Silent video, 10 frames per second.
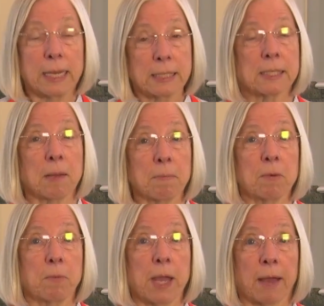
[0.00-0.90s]
It's
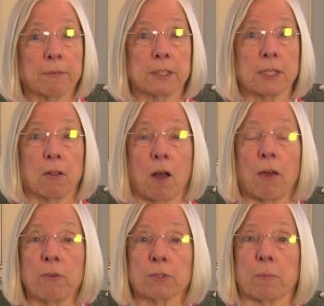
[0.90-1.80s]
something we have to tell
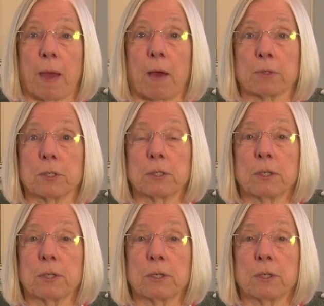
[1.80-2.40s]
others about,